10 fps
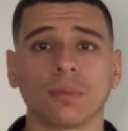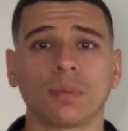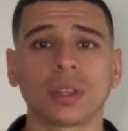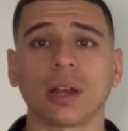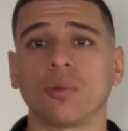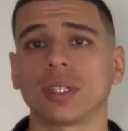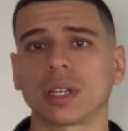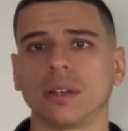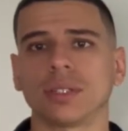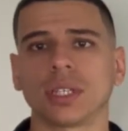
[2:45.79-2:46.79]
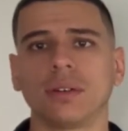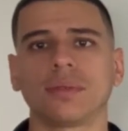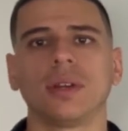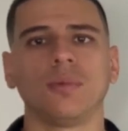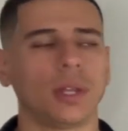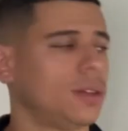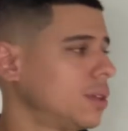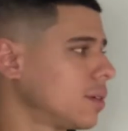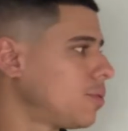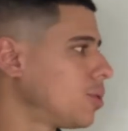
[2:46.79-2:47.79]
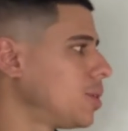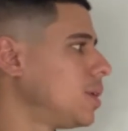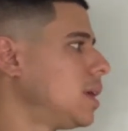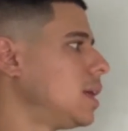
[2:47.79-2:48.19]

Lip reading: Put that risk on yourself. We can do that for you.